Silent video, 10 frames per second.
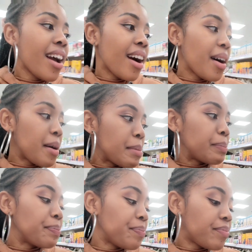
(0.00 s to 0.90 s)

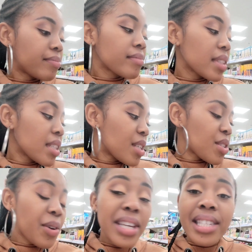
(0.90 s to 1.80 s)
Um,
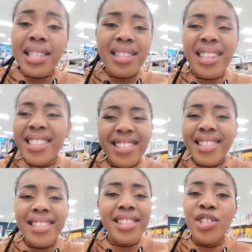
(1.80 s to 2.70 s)
so he's he
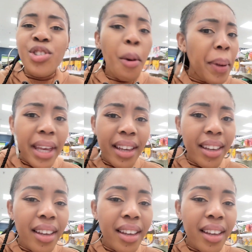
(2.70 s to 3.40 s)
just thinks he's shopping,